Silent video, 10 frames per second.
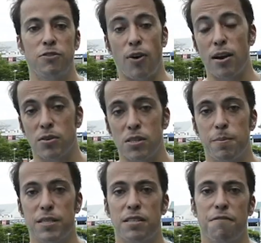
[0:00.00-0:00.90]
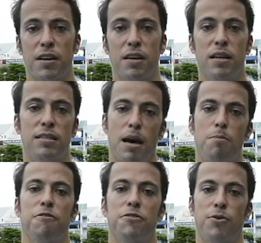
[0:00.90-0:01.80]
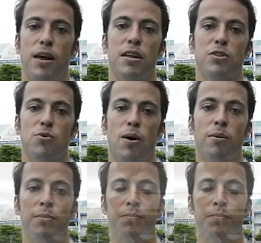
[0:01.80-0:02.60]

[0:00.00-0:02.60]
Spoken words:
triathlon specific type of training as well.